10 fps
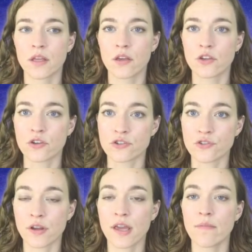Your
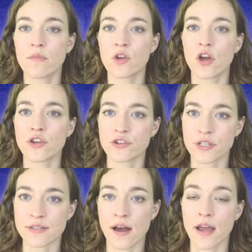dream, your
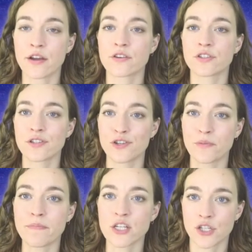desires, your
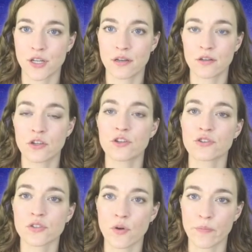mission, your
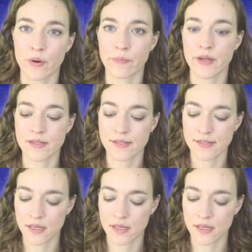soul purpose.